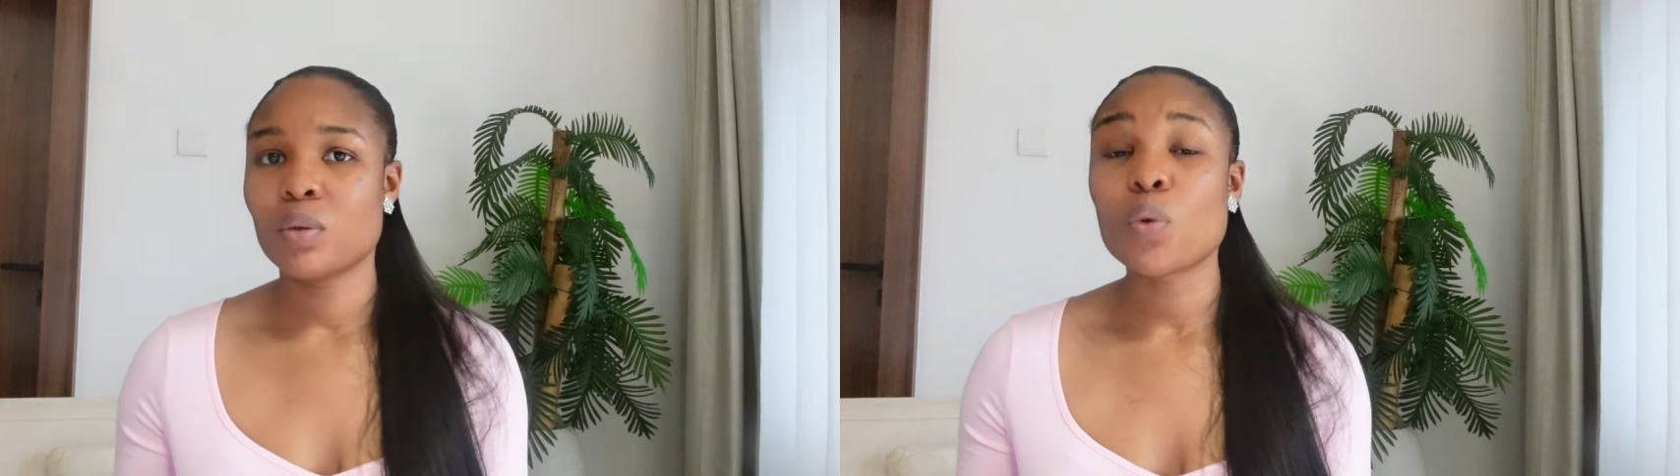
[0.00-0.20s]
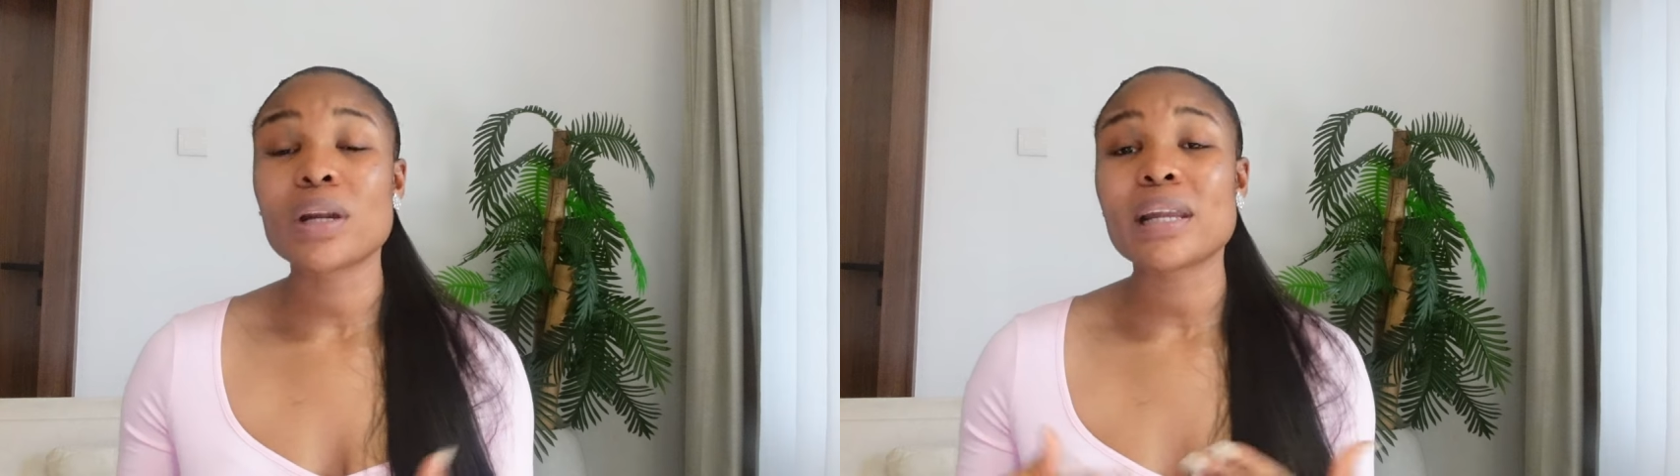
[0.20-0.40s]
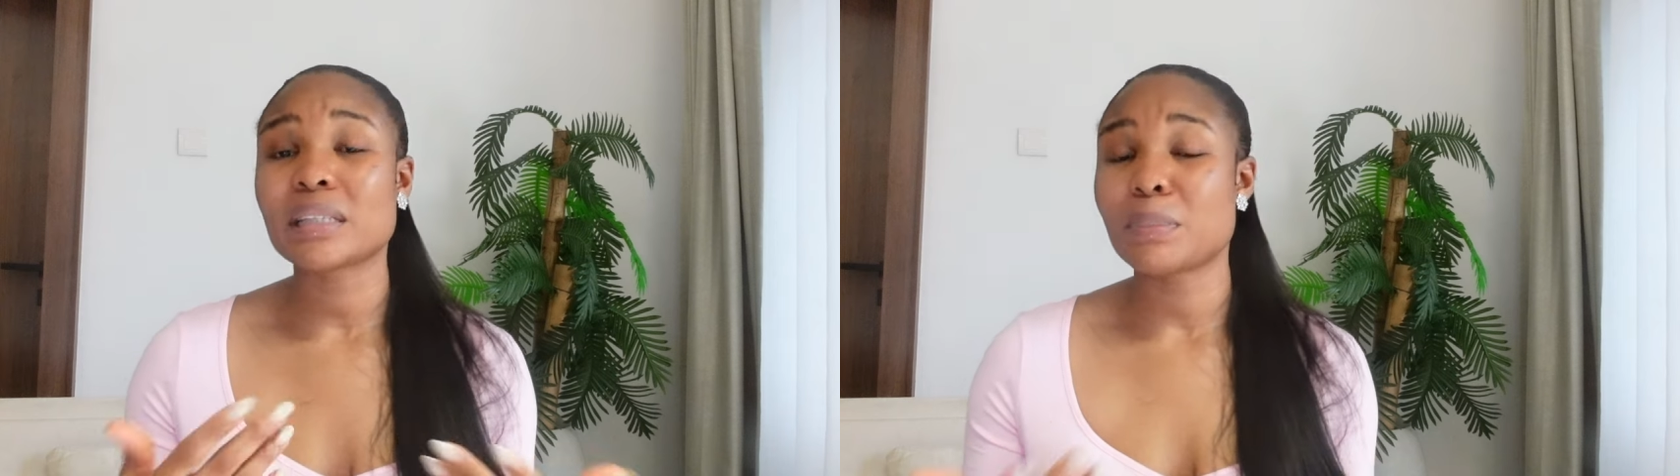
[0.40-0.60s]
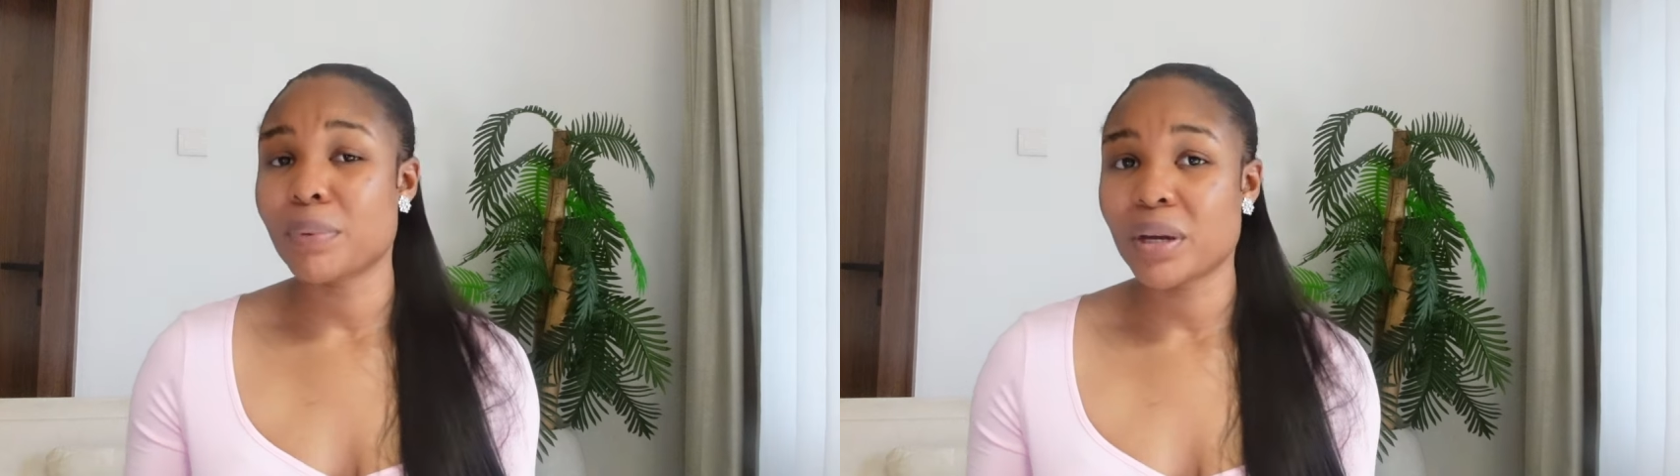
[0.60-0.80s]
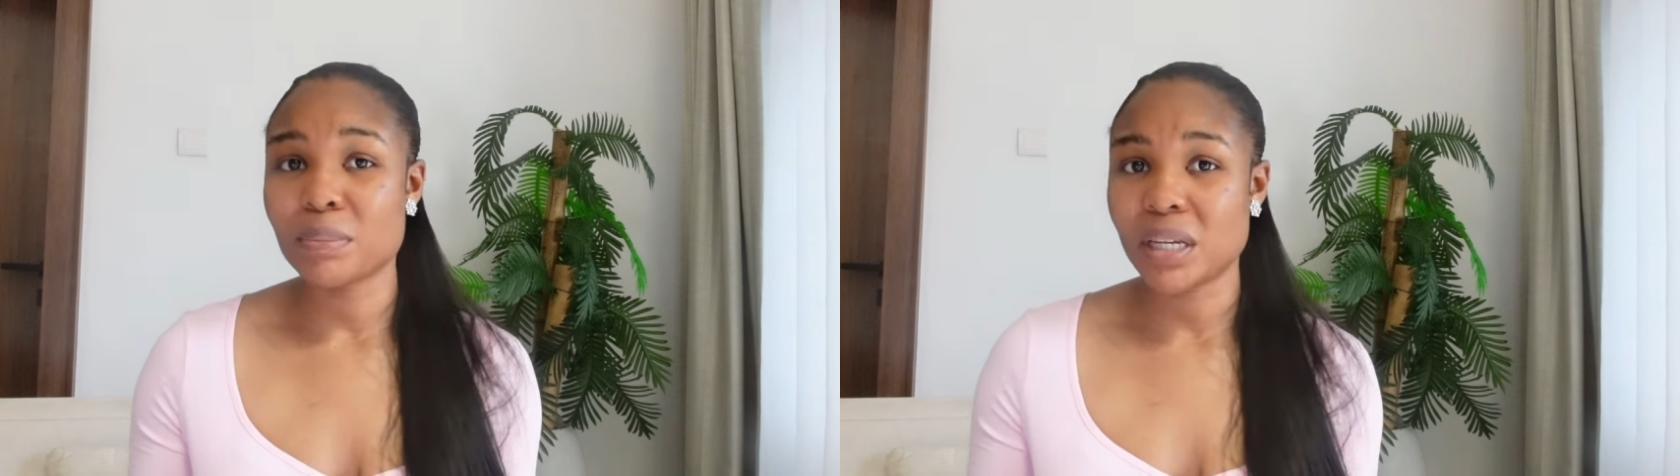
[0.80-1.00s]
What are like the
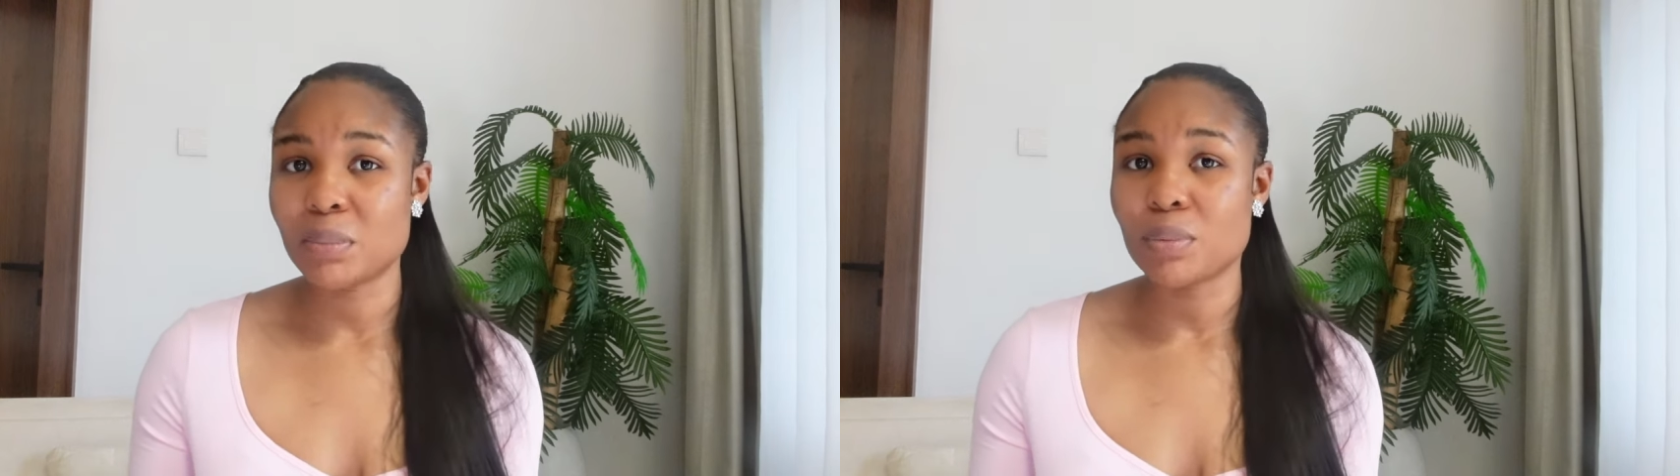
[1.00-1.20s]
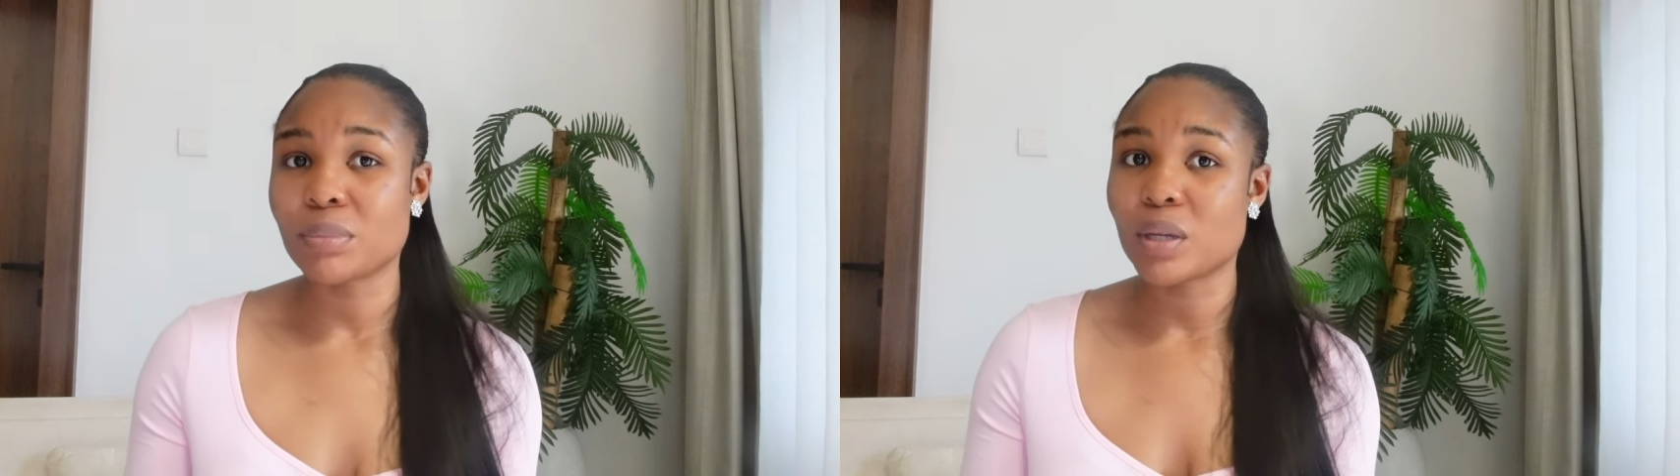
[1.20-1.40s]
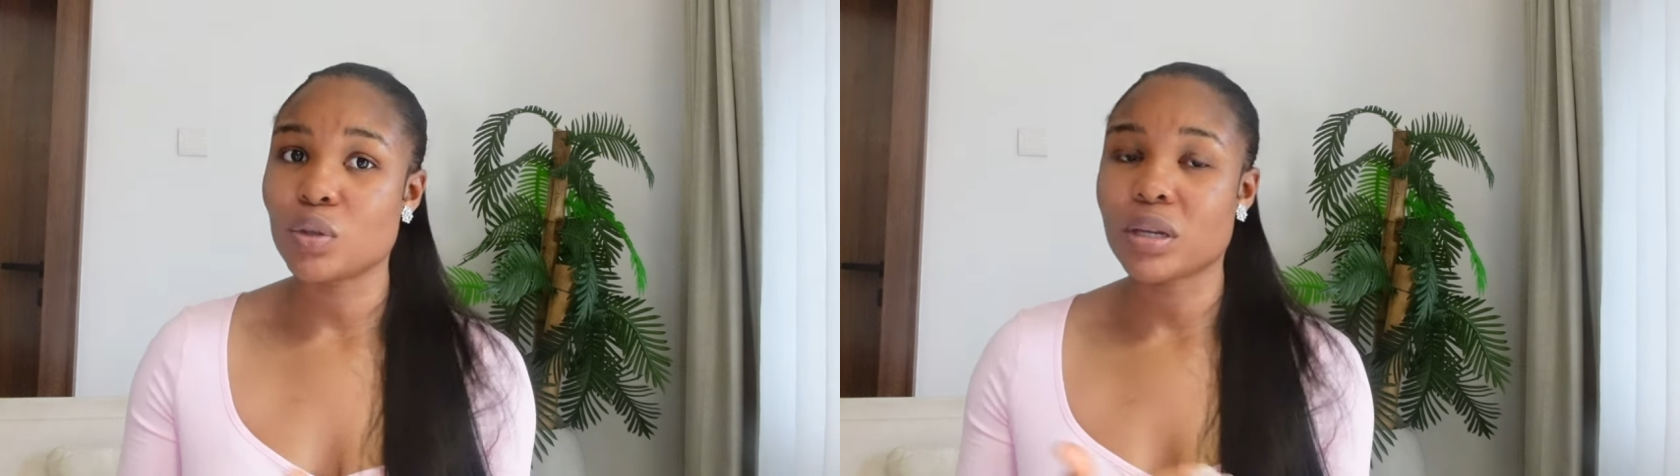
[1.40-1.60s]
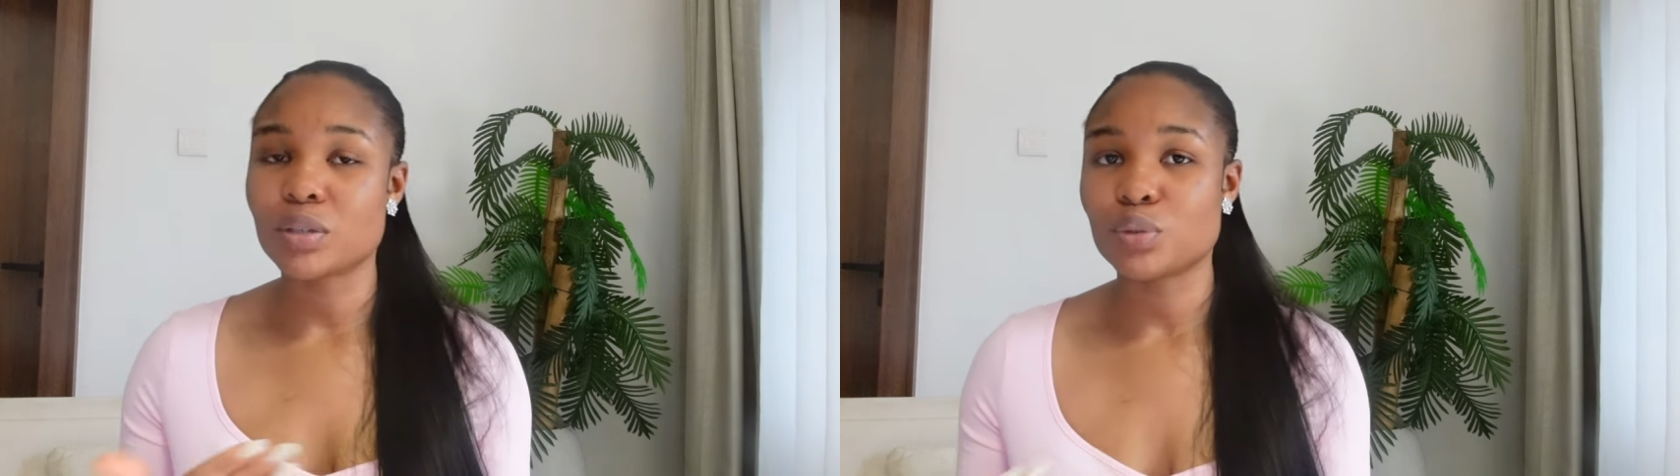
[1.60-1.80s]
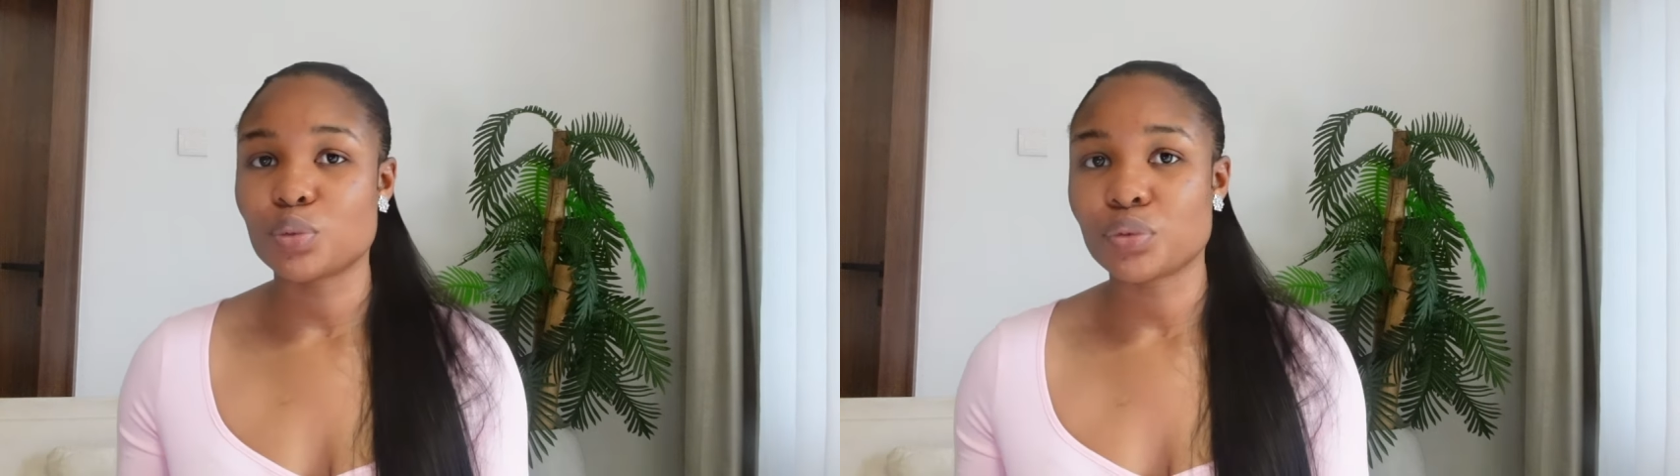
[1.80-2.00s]
bare minimum that you
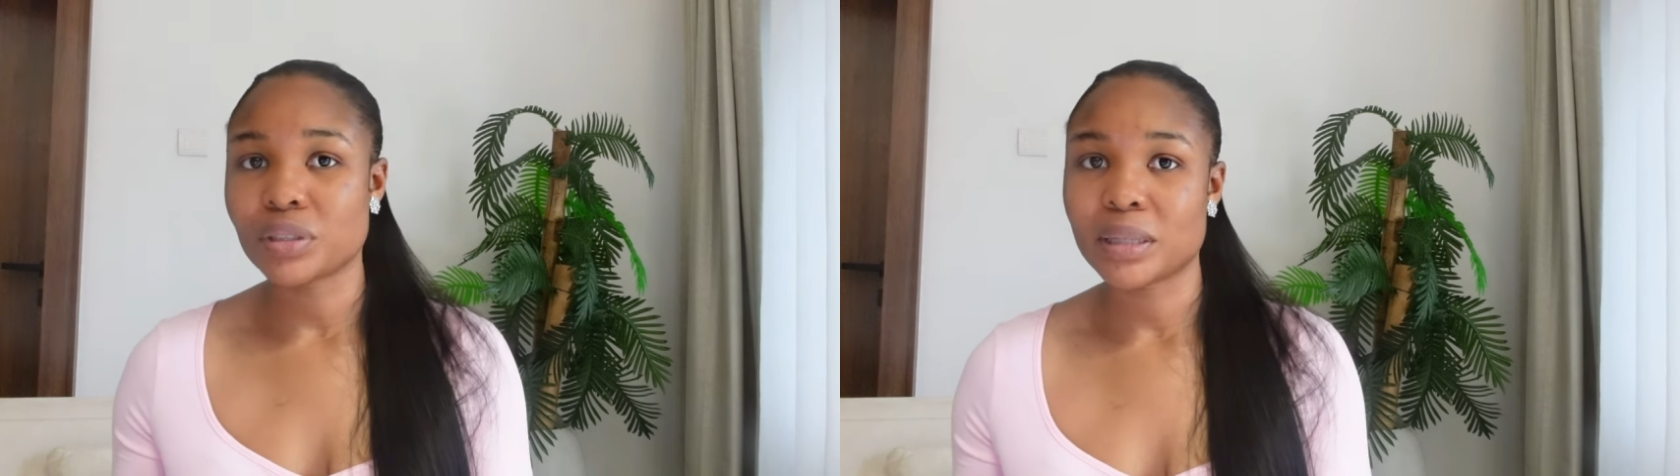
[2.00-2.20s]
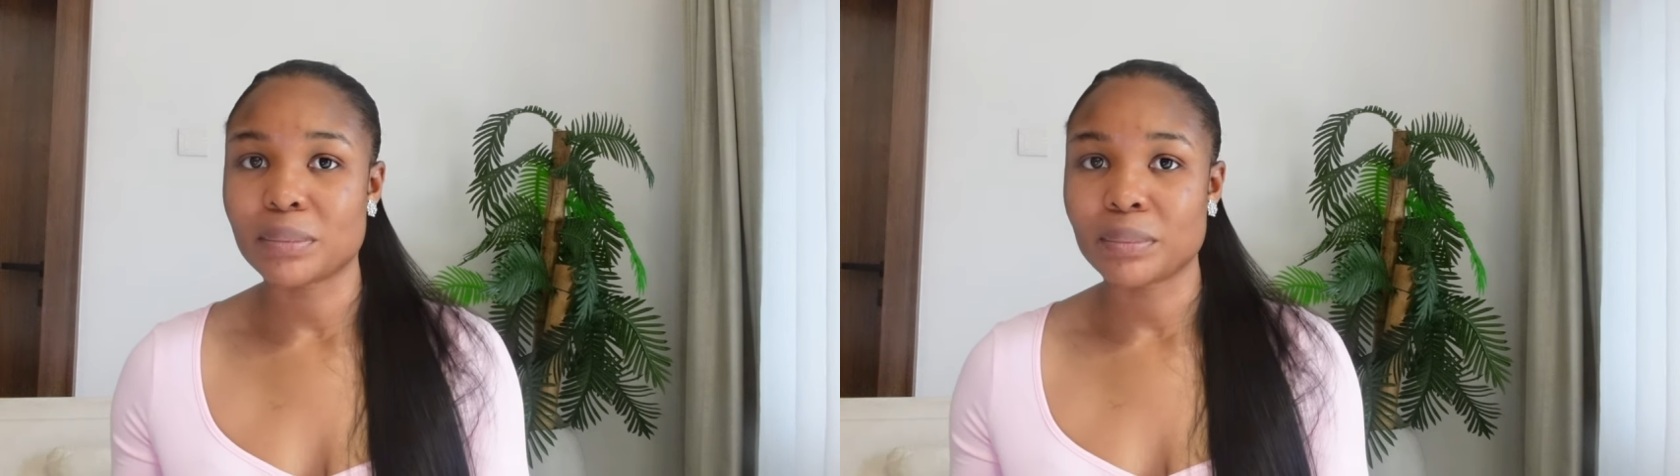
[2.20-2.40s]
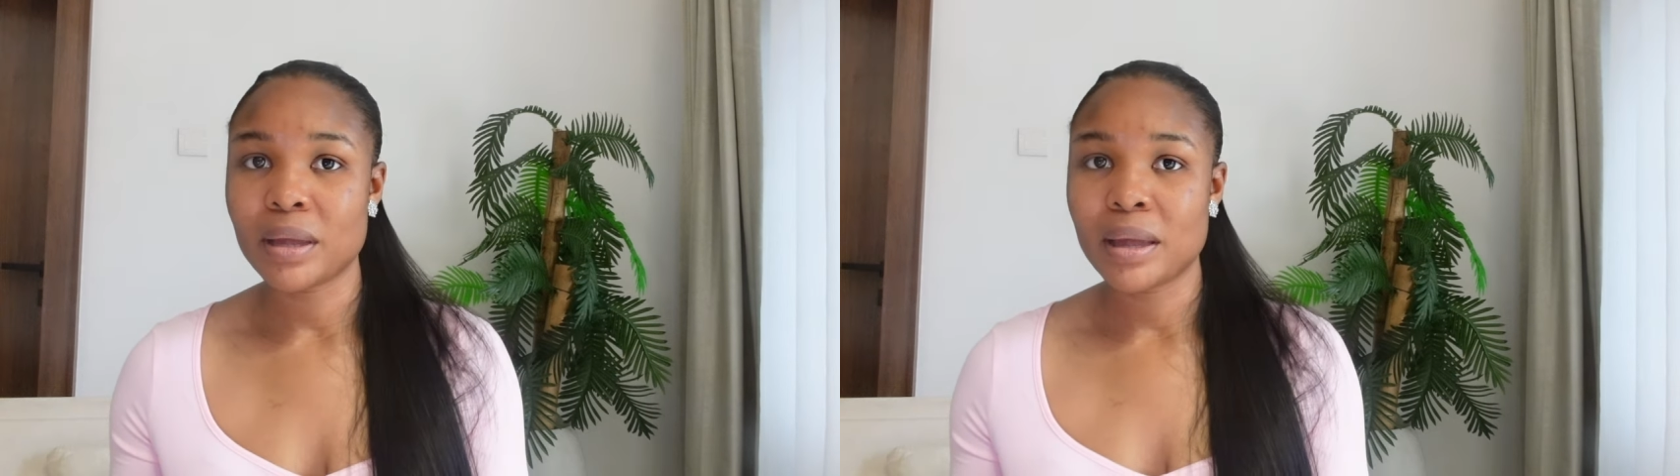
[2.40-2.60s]
can do for them?